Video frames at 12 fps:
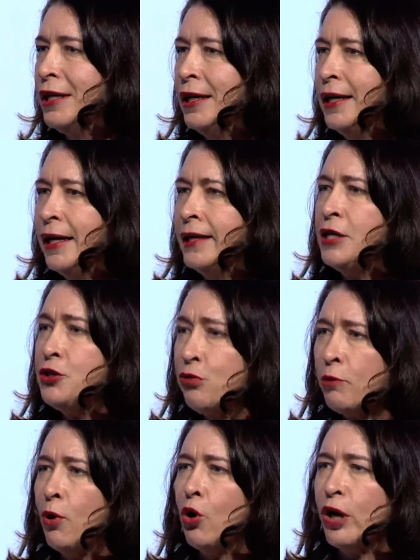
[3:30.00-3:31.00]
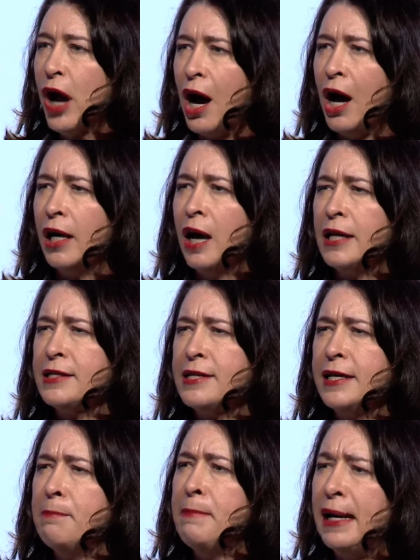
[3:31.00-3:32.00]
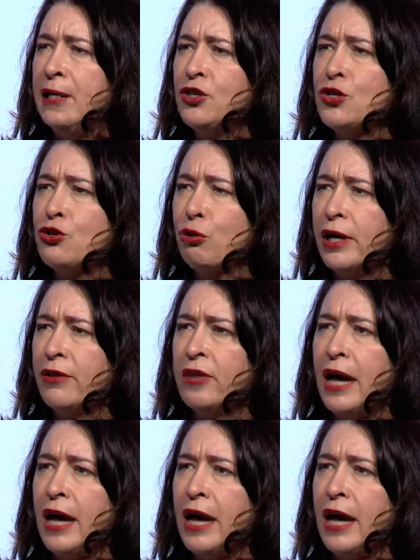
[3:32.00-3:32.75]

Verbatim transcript: And this report highlights the immense strength